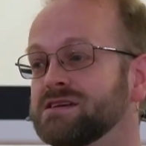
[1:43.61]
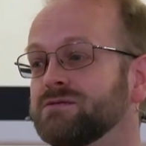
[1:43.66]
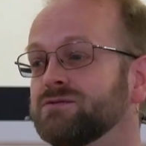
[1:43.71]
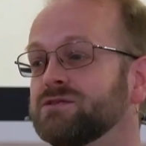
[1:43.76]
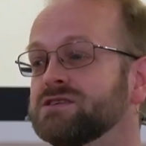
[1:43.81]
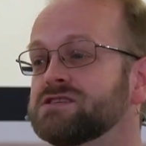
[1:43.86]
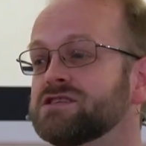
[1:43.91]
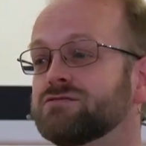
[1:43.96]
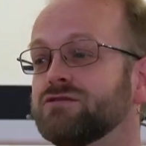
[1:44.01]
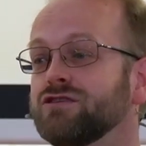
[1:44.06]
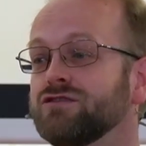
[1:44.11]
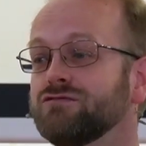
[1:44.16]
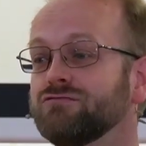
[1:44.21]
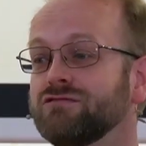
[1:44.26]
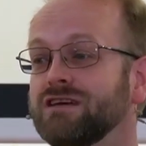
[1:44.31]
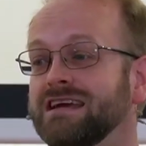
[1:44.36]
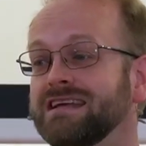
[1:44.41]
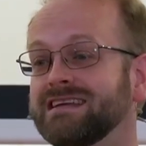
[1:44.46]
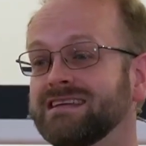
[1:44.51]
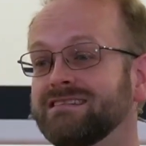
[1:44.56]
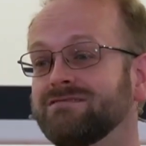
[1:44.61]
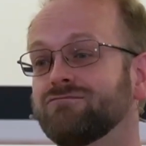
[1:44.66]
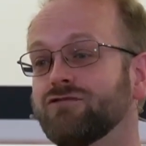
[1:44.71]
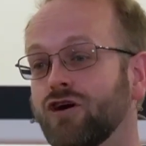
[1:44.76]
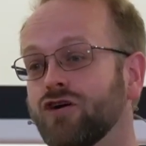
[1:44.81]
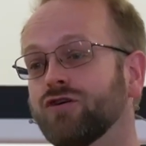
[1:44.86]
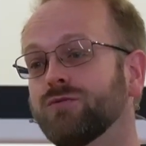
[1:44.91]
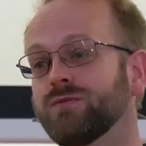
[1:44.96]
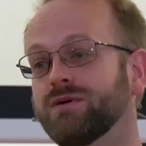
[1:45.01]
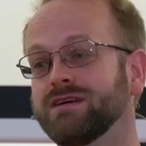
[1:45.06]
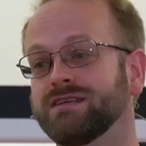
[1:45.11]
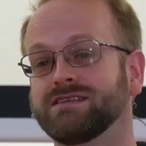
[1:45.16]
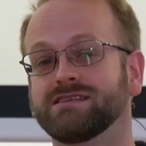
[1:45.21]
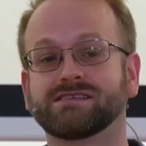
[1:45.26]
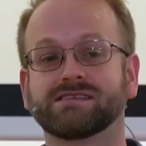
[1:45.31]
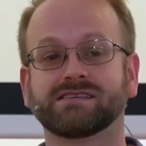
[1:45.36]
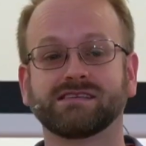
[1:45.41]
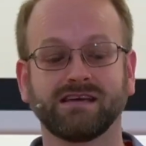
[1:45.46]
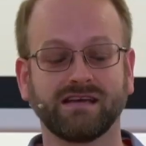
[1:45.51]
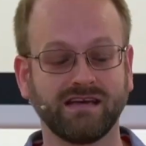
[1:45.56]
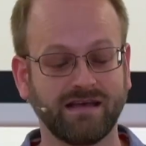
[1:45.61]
It was through reading Romans,